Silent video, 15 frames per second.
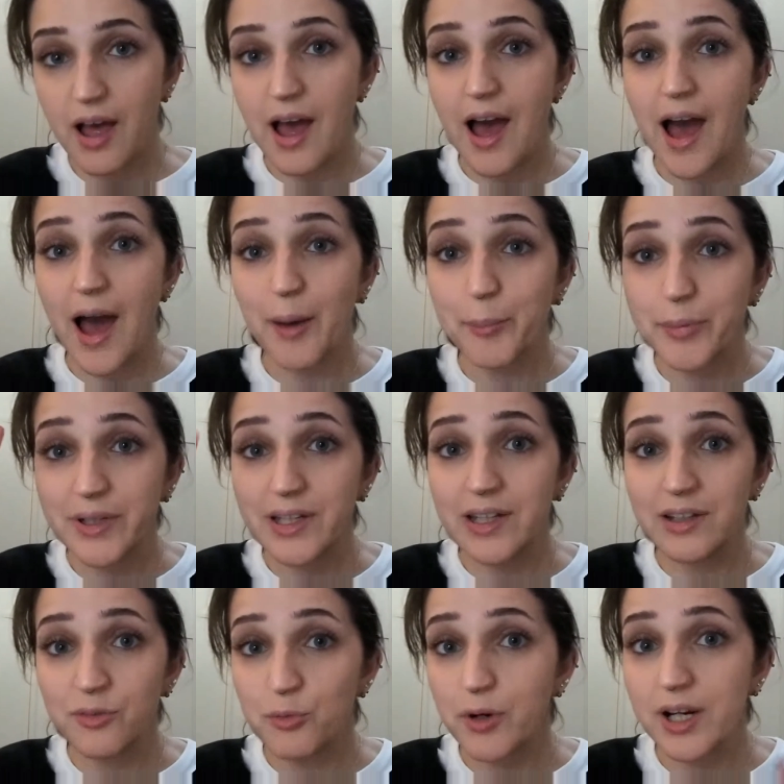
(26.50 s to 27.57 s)

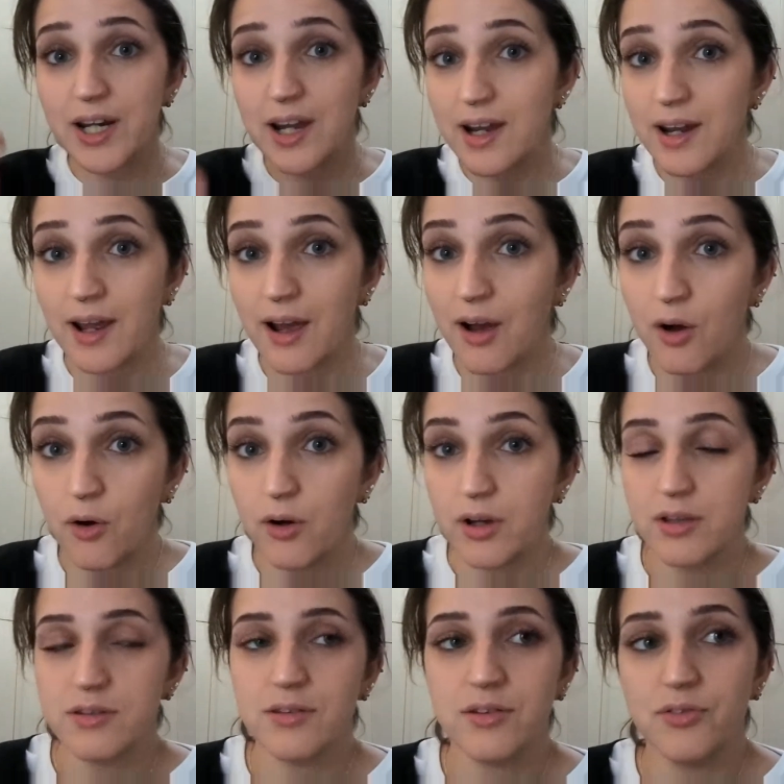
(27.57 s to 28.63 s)
happening right now
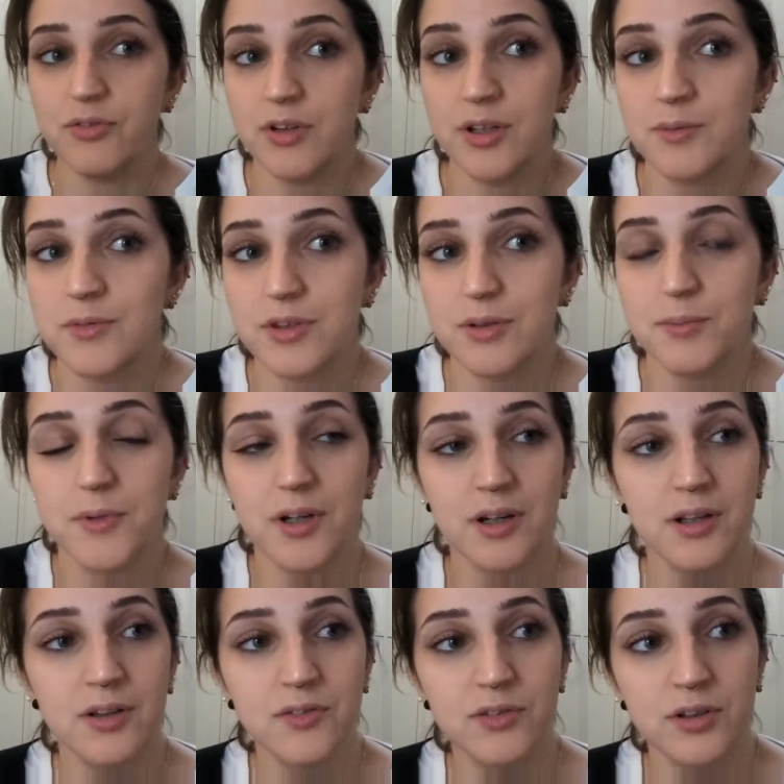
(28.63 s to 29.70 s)
as if I'm some
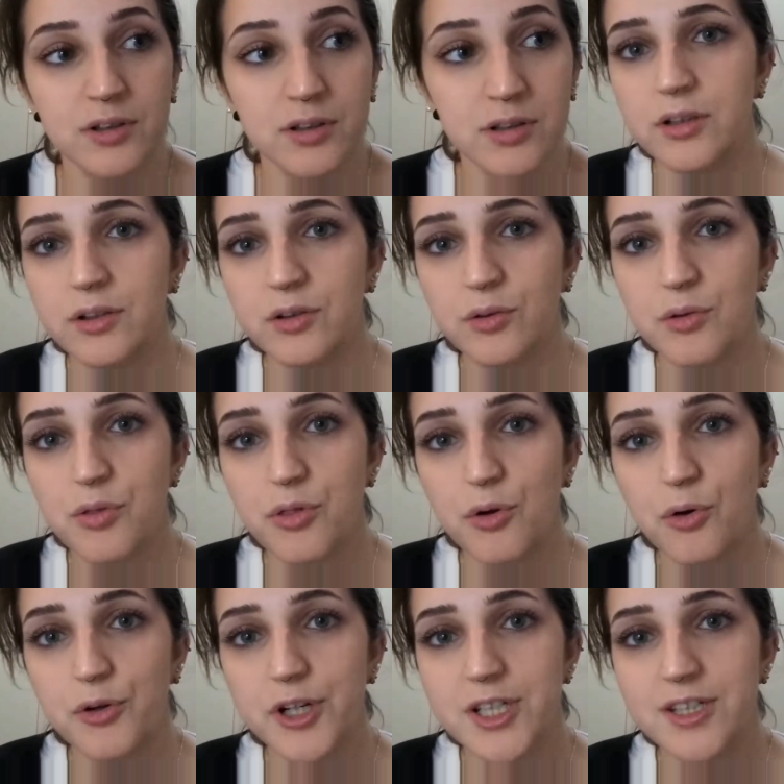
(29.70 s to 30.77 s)
kind of a
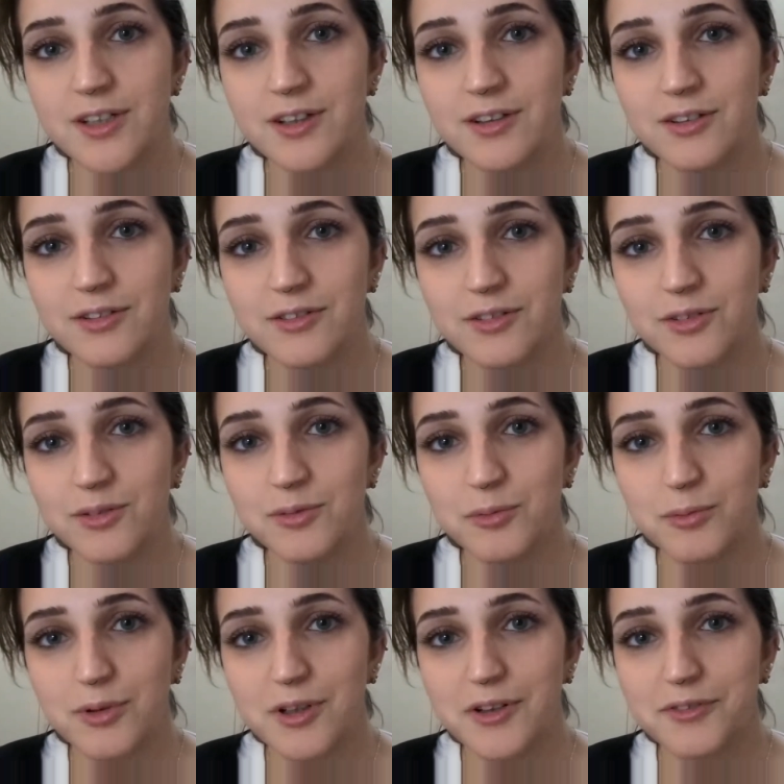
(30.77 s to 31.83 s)
authority
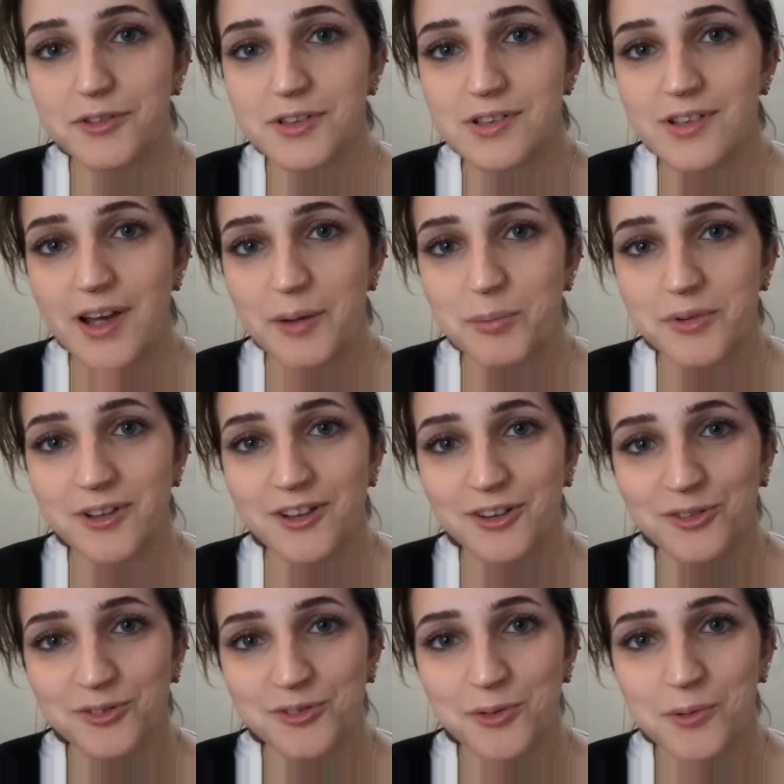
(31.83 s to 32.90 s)
on whatever is happening
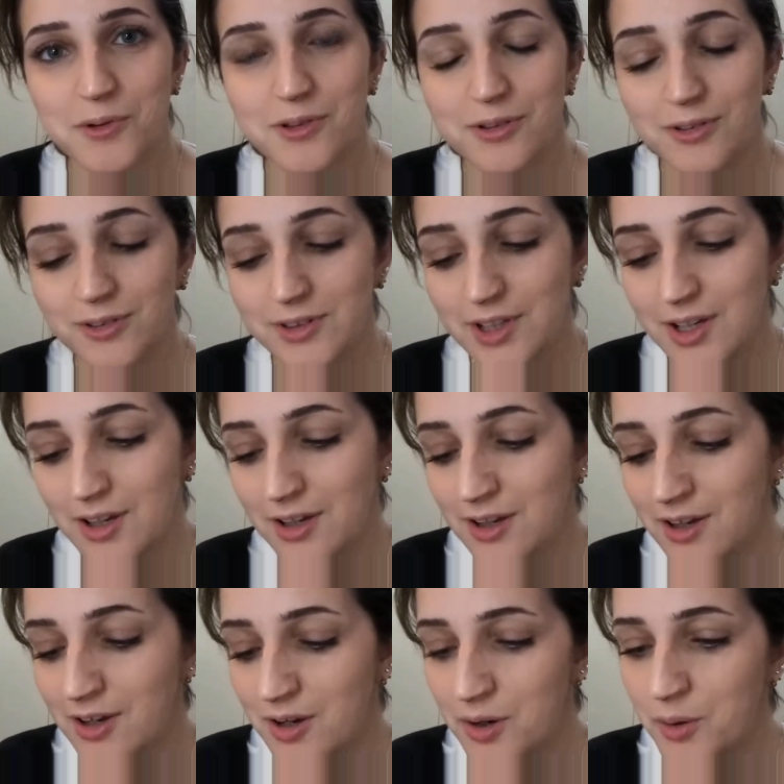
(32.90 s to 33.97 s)
on the world,
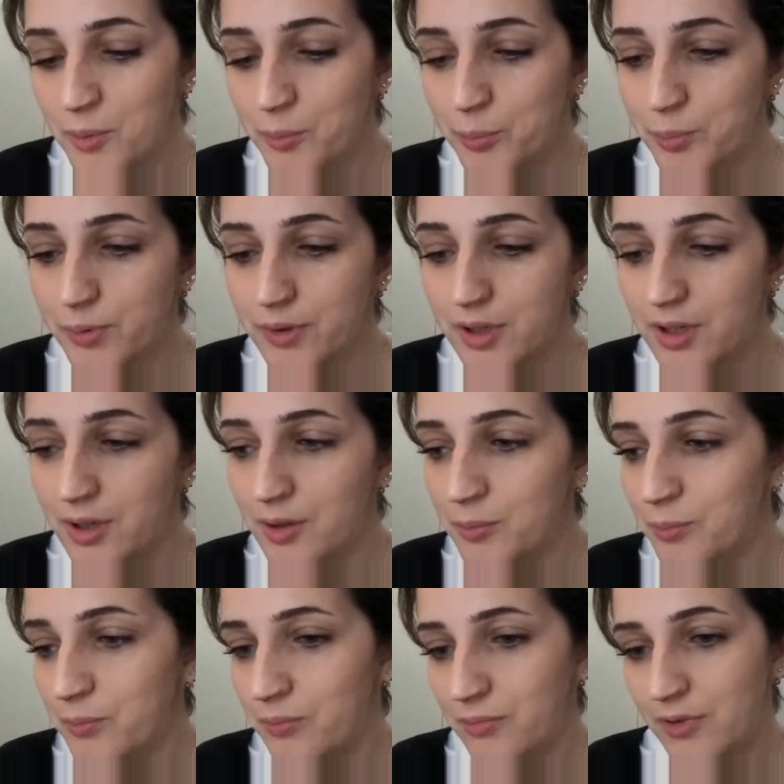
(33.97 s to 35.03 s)
but
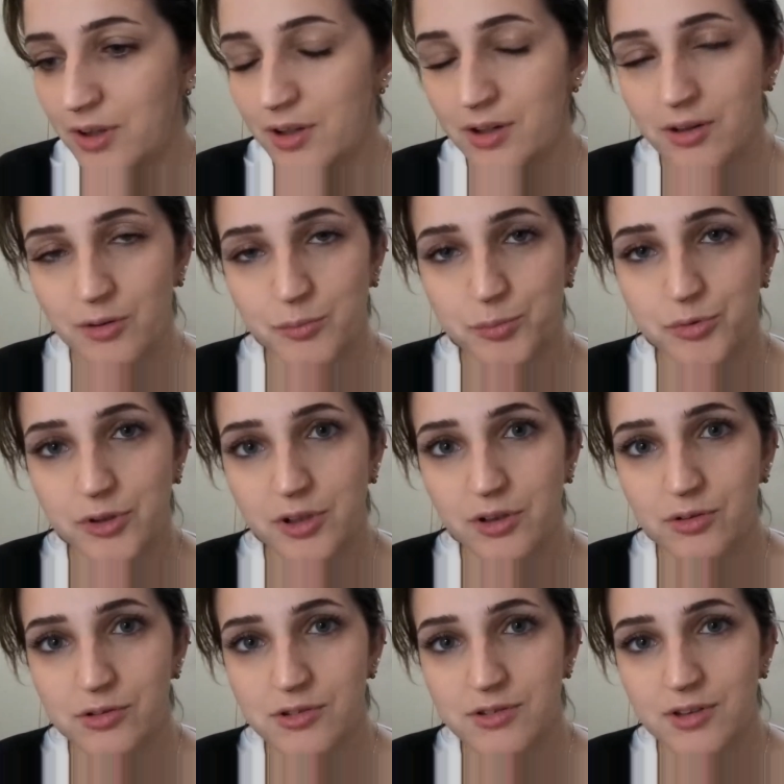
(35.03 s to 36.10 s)
I'm getting a pretty
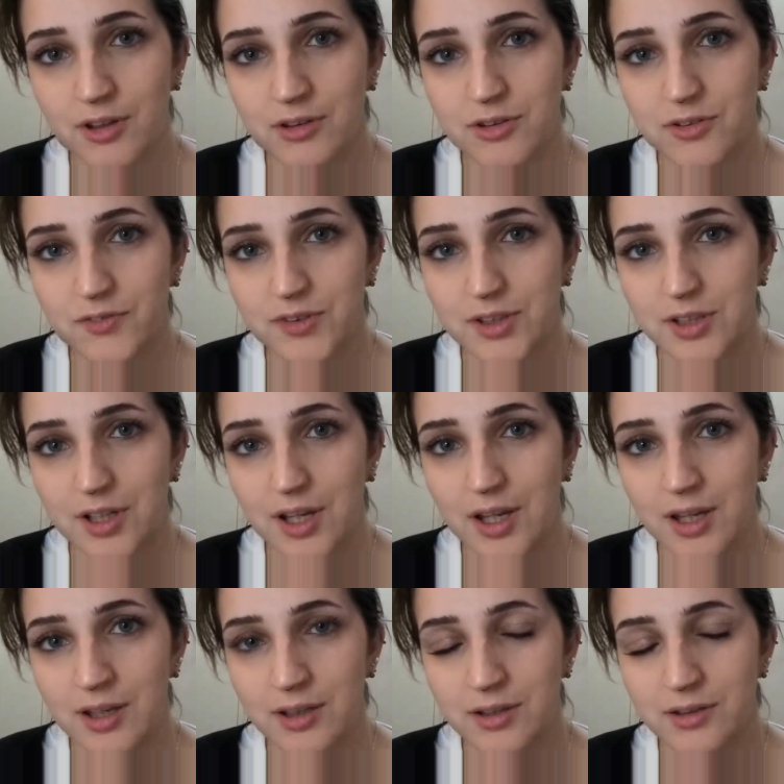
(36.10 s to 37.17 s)
good sense of it.
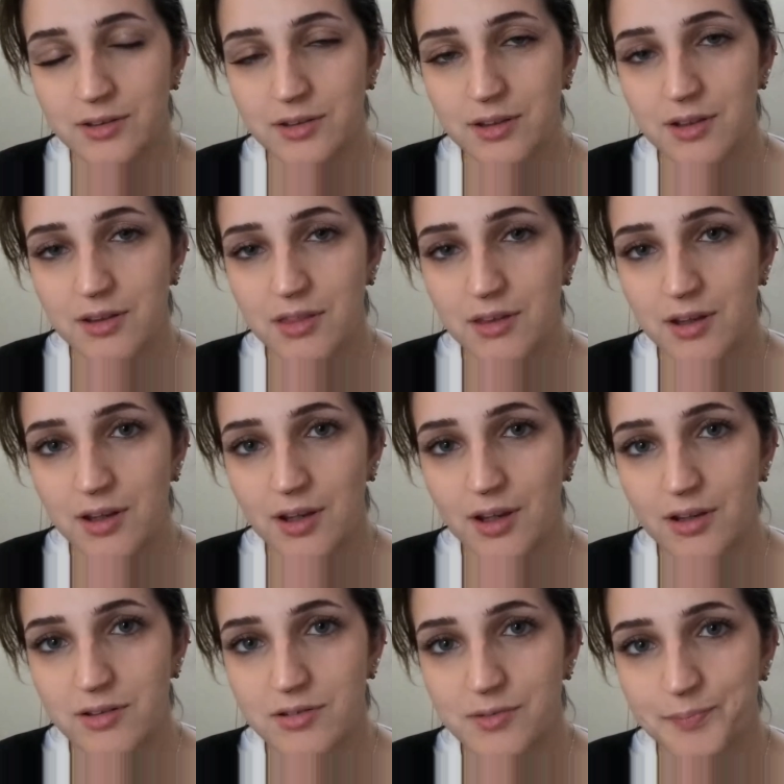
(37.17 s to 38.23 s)
And the thing
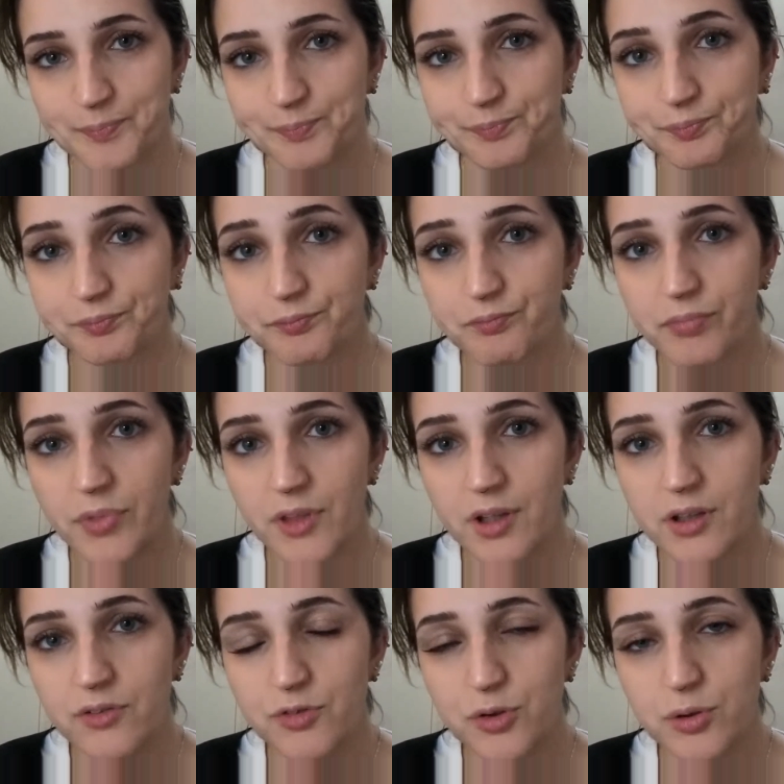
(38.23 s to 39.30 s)
is,
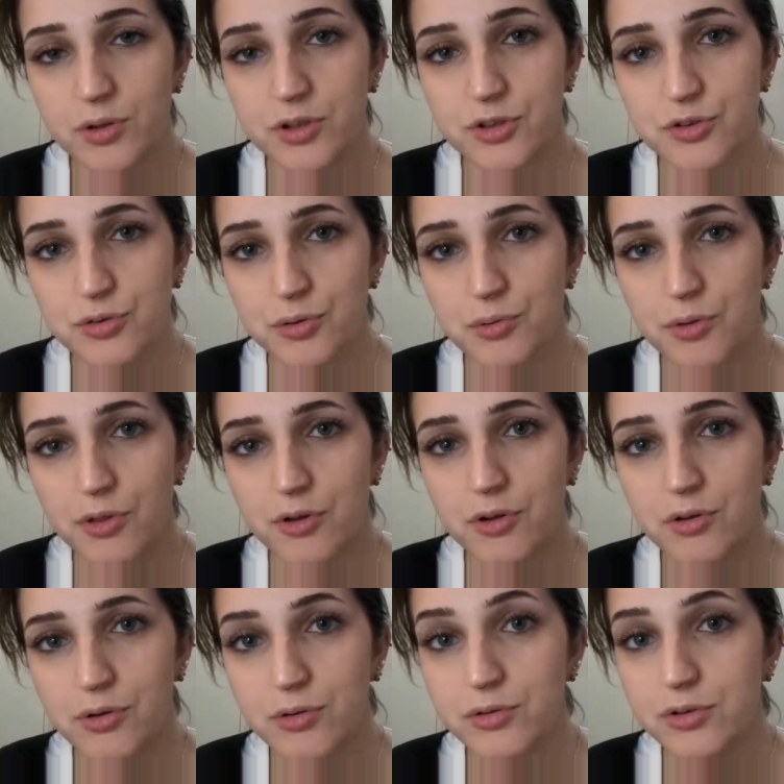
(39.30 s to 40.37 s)
if you are a
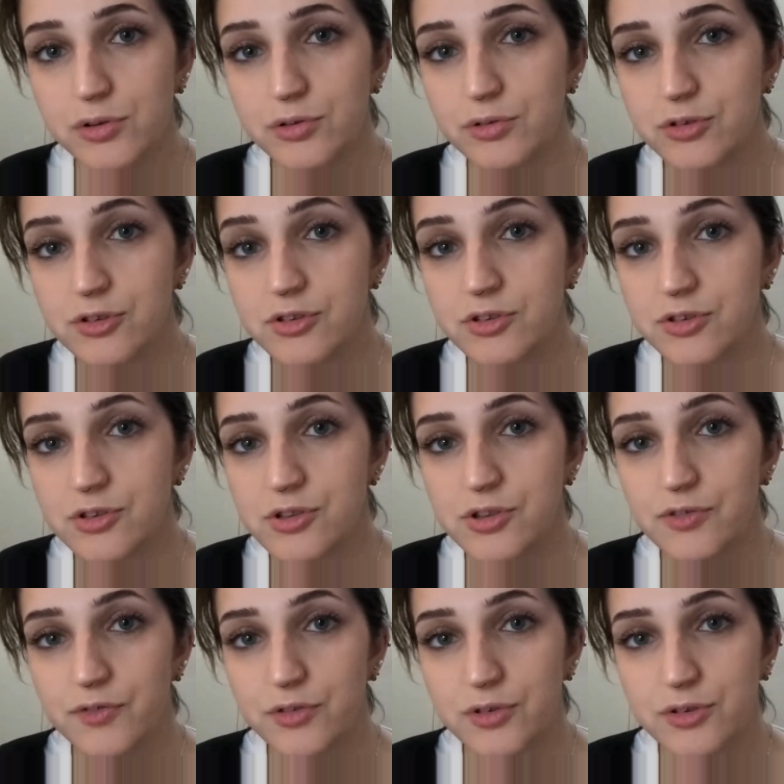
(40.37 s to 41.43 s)
truther or you're
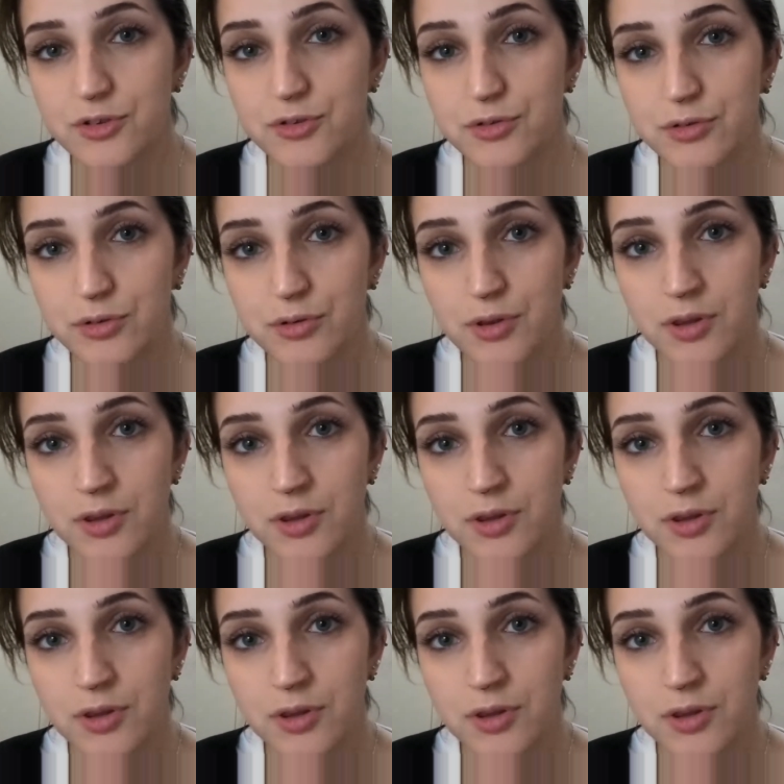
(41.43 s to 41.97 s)
searching for the truth,